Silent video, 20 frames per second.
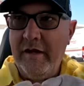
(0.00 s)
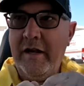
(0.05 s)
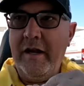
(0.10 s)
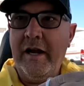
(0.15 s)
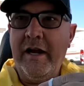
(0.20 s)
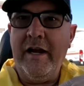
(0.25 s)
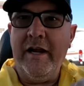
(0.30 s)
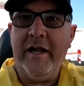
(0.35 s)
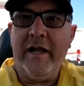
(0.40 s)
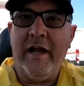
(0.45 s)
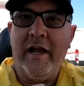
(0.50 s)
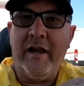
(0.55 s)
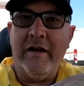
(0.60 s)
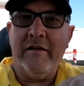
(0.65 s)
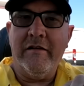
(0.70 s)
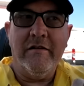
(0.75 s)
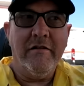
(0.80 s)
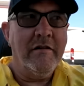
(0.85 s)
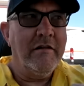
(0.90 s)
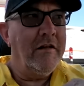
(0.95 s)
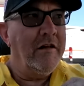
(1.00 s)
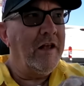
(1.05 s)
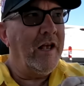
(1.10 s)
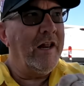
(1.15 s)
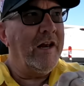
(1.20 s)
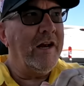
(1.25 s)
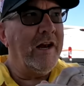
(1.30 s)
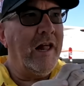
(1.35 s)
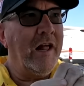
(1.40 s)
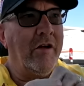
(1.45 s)
Eating at
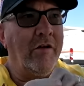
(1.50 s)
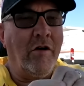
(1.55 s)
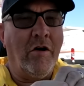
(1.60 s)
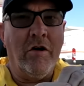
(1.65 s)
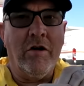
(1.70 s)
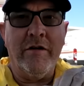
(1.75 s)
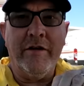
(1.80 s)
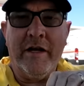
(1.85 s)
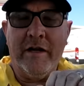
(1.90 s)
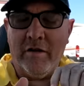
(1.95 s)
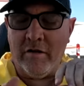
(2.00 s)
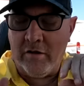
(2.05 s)
in and out all day